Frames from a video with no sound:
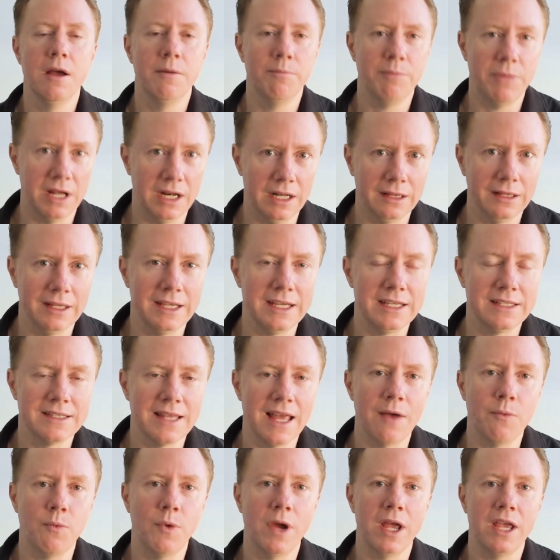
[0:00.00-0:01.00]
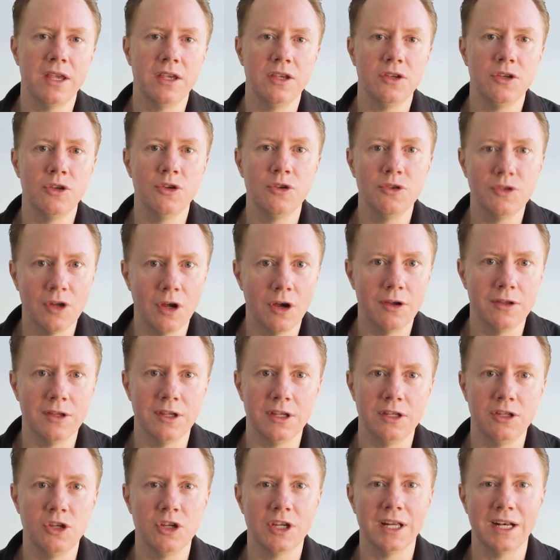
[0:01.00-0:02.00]
But at least that way,
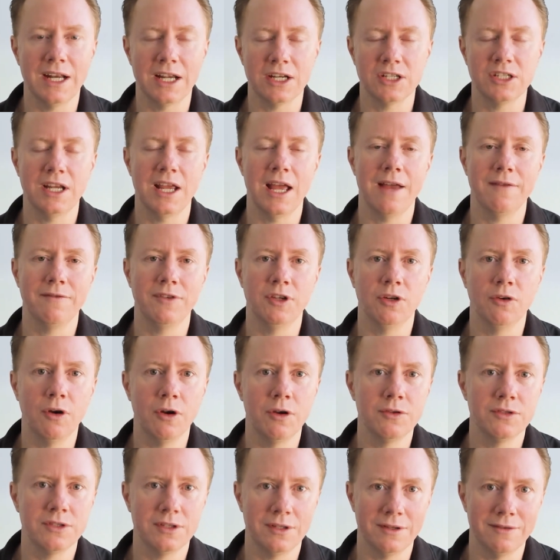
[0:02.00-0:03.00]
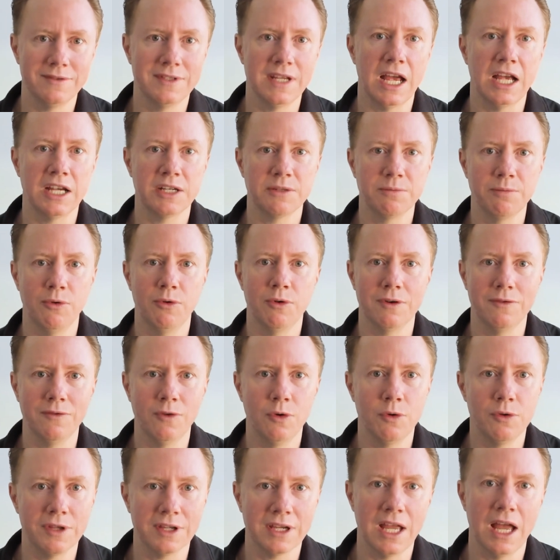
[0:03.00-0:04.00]
that you can actually have your own sort of dashboard of
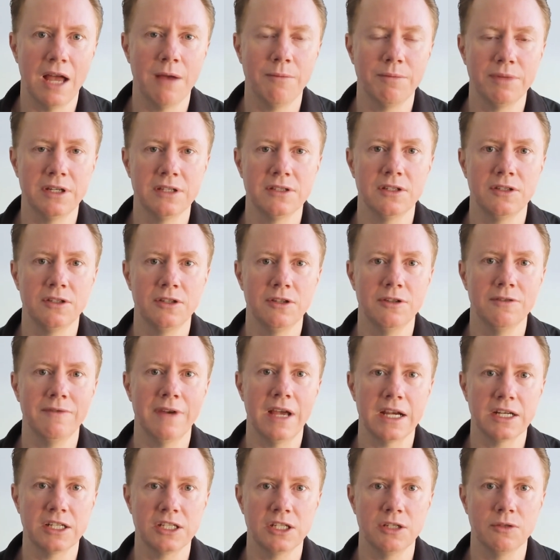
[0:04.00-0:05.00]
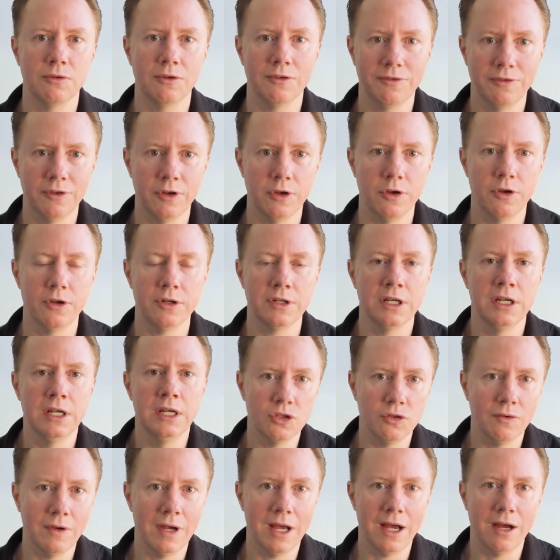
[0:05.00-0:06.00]
all the companies that you've actually referred
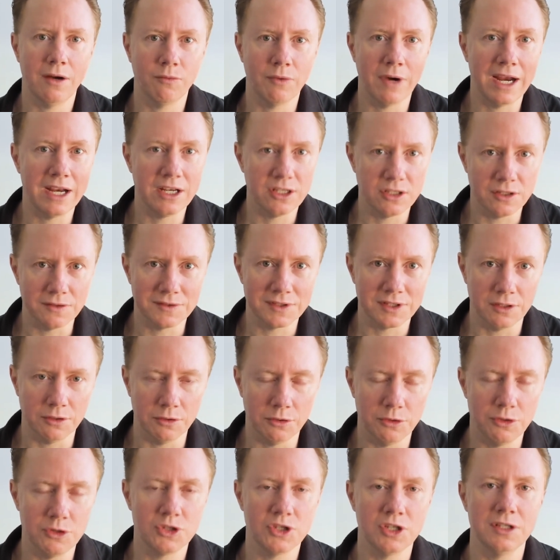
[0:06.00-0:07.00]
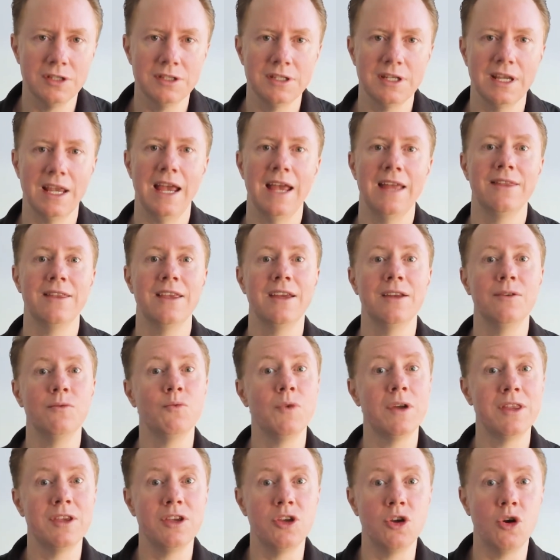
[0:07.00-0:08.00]
to our range of solutions, and that
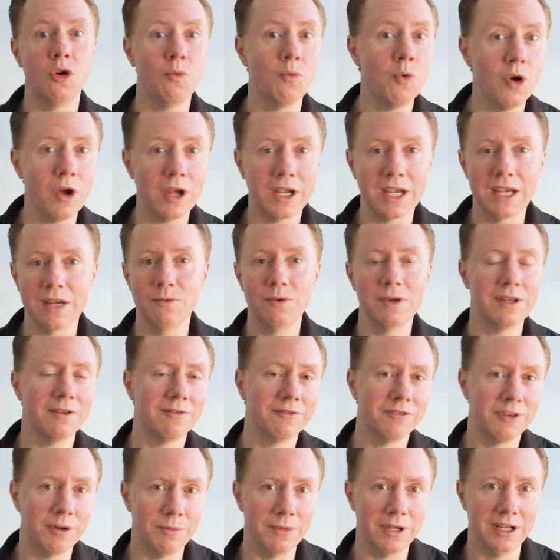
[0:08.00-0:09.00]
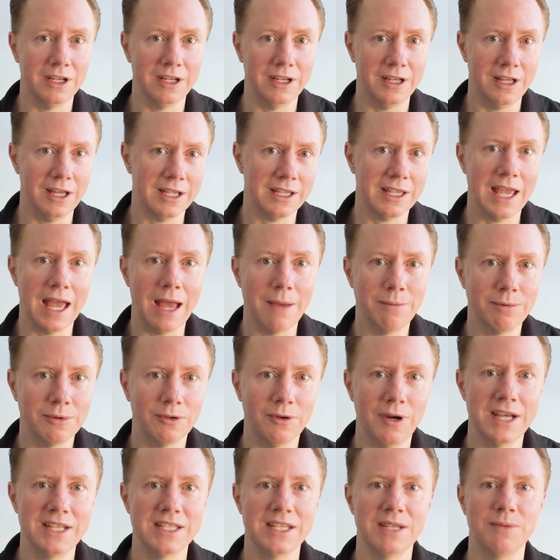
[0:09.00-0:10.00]
whether you're working with them from a capital
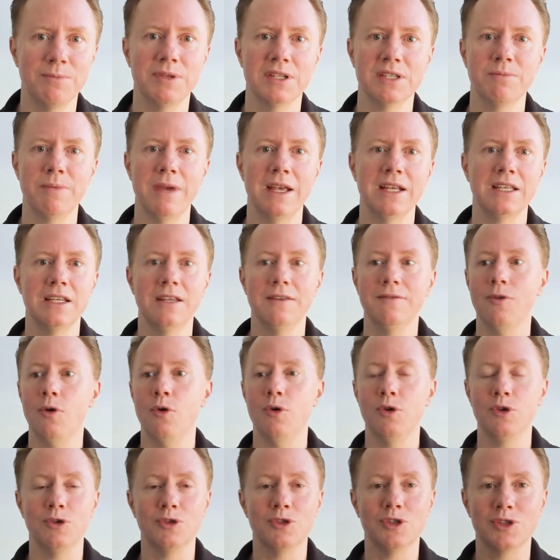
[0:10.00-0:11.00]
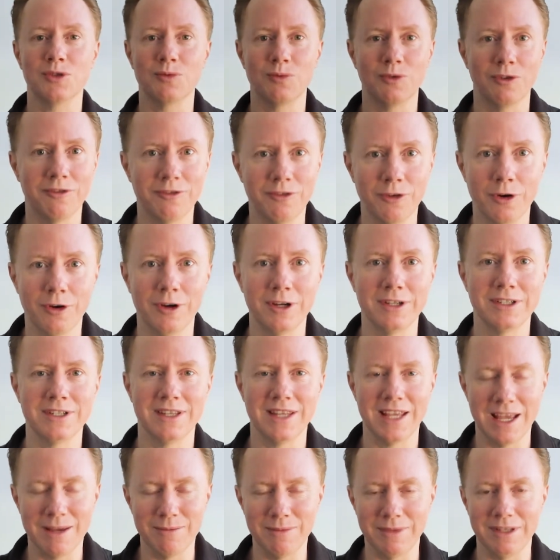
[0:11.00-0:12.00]
raising perspective or you're just referring to
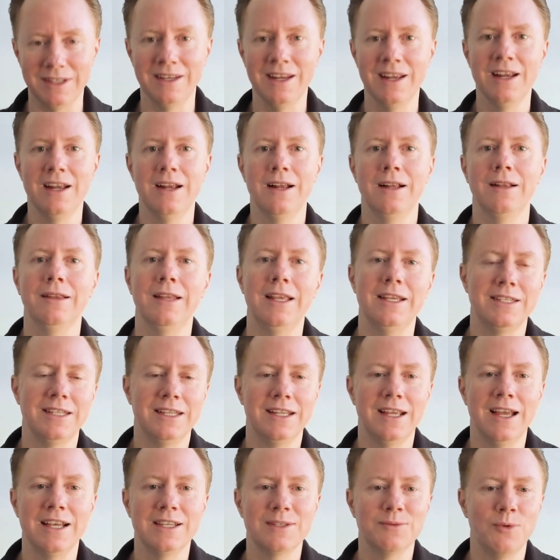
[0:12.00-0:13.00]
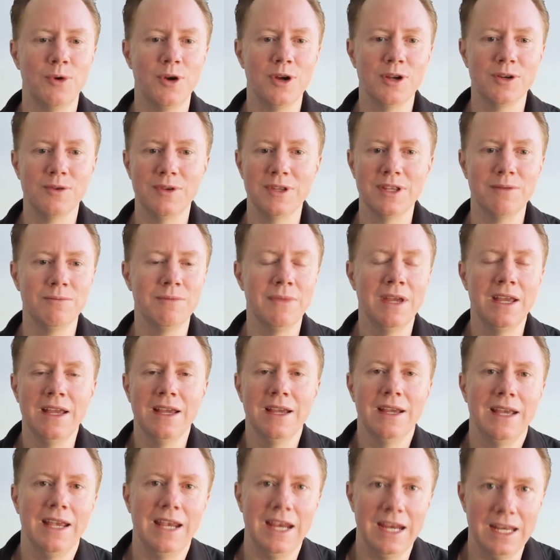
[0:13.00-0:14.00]
them and letting us work with them,
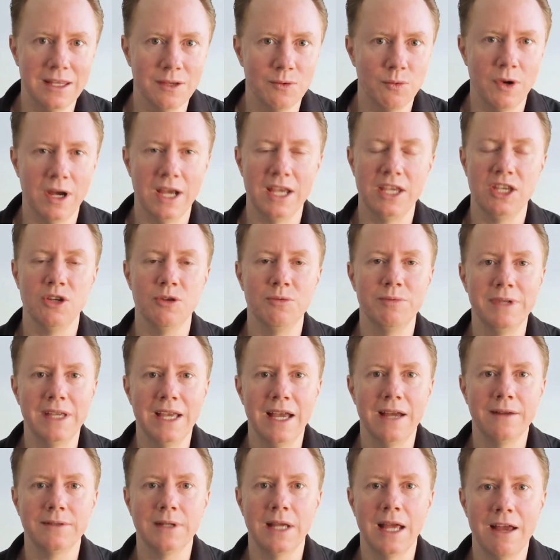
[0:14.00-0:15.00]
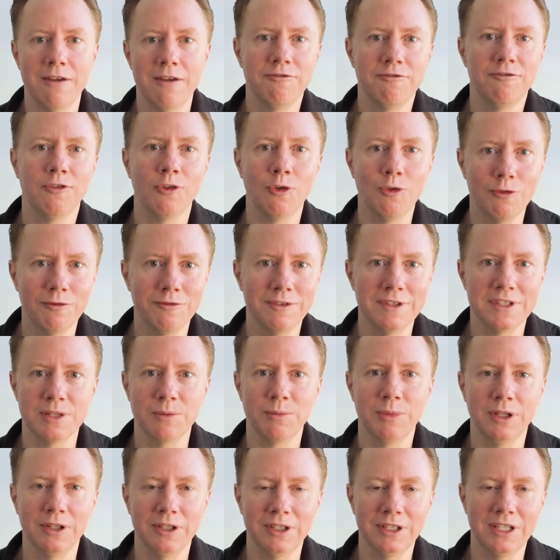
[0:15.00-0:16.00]
either way, you'll be able to full
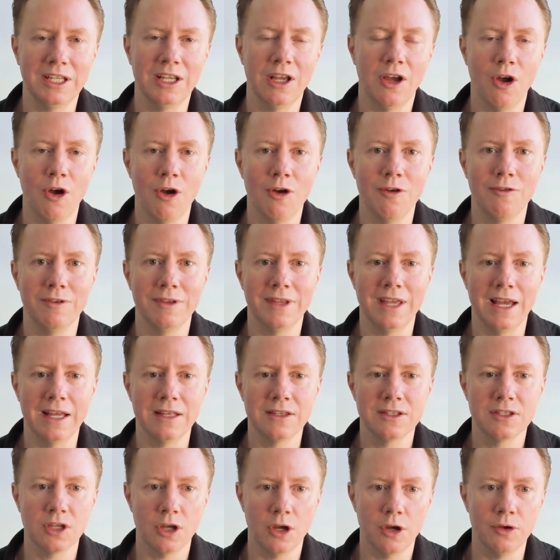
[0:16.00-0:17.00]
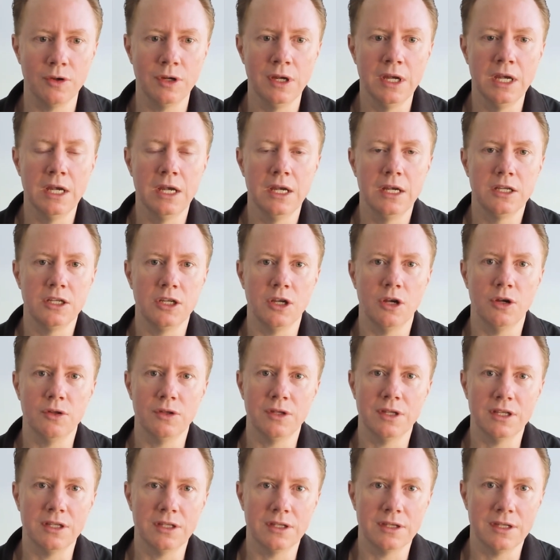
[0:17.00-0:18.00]
visibility over that. So
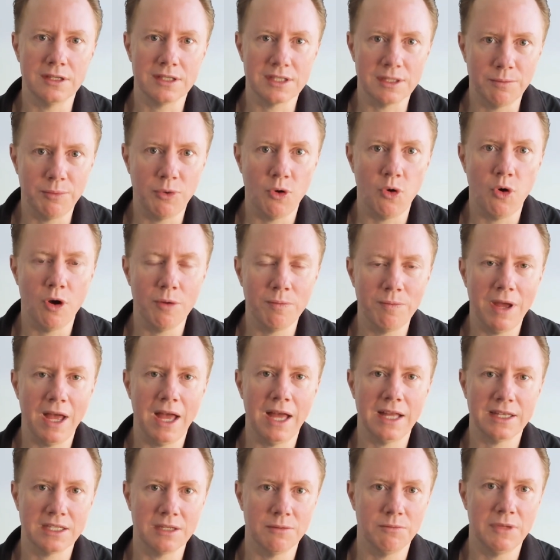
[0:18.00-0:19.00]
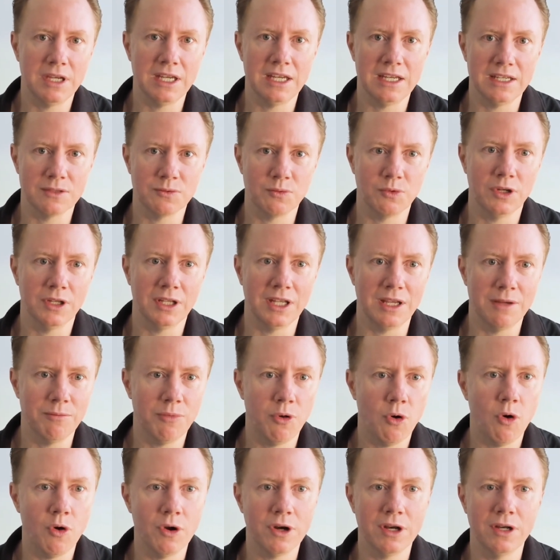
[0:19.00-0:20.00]
the support part to me is really
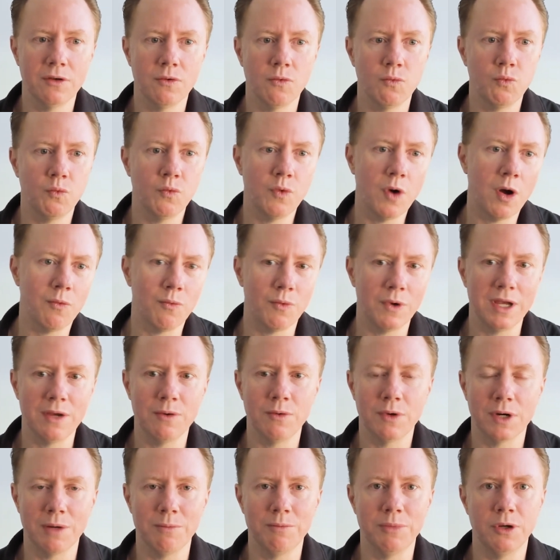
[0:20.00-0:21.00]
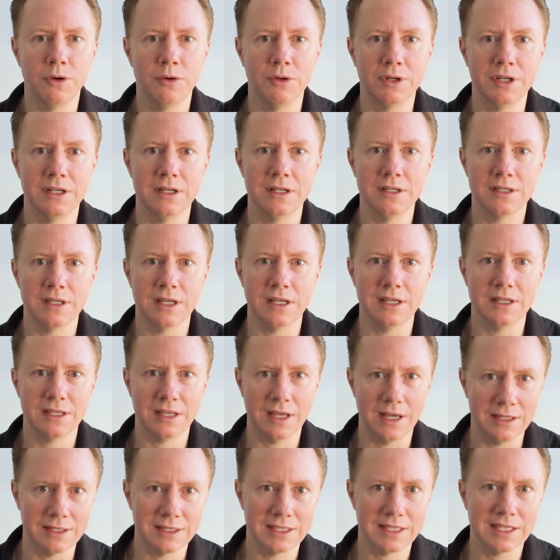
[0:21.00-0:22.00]
important. What we want to build is
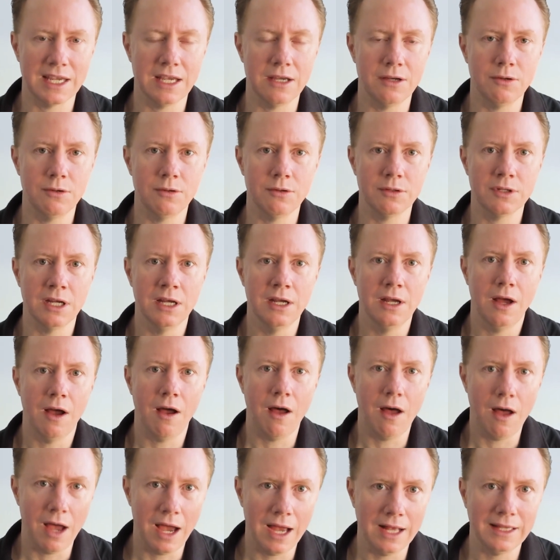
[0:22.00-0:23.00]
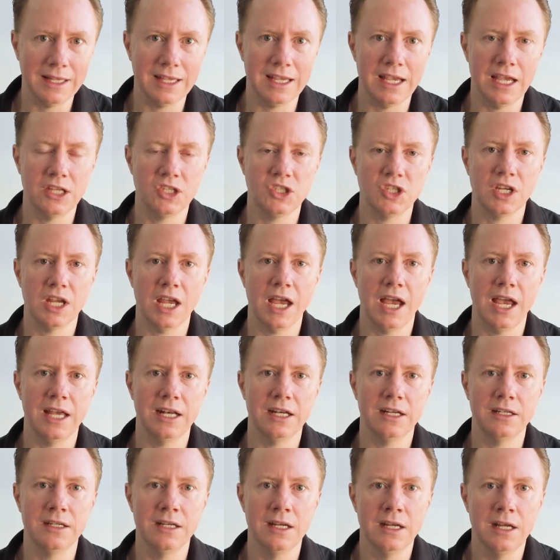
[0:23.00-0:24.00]
a skilled, highly
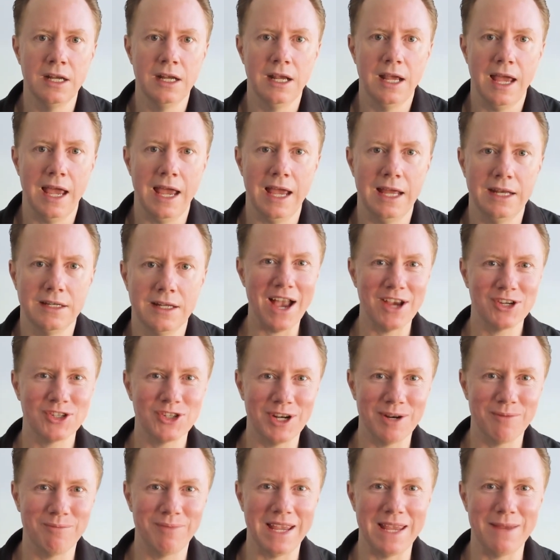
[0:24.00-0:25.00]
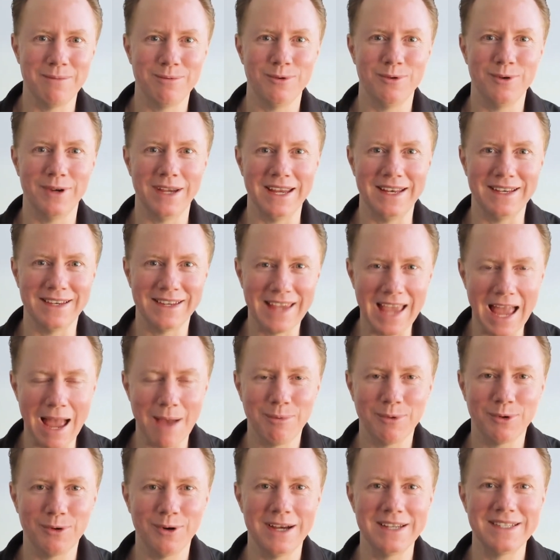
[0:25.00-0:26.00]
educated, and passionate people in
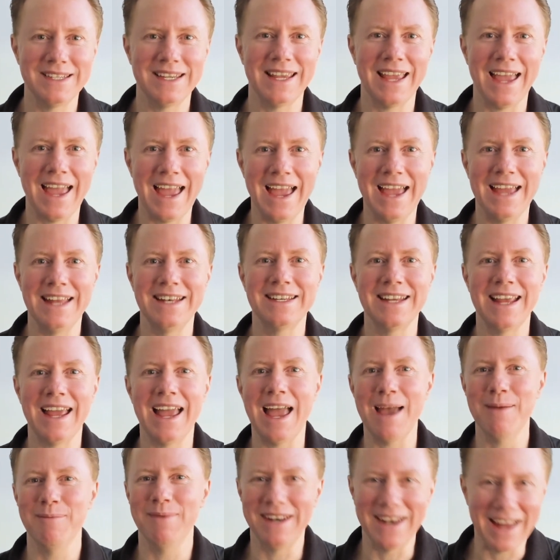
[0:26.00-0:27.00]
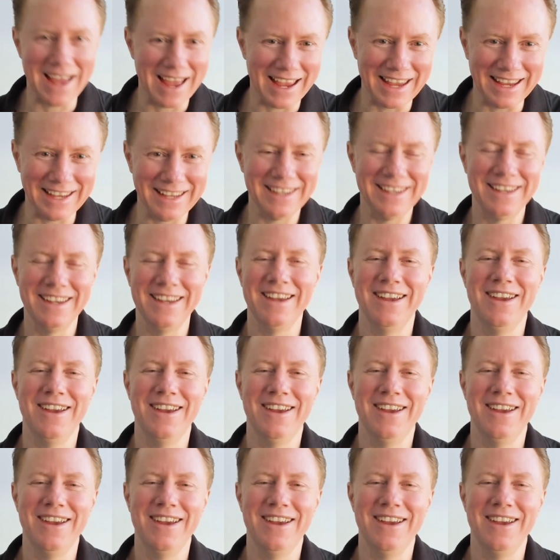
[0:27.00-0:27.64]
capital raising and M&A